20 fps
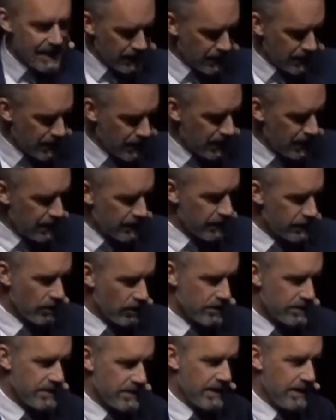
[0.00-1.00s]
in the
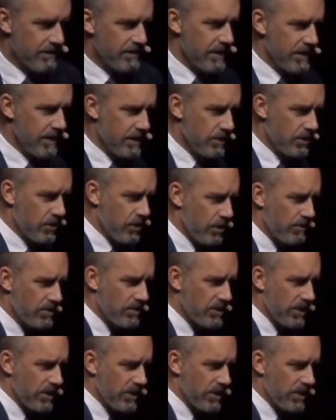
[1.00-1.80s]
Dostoevskian terms,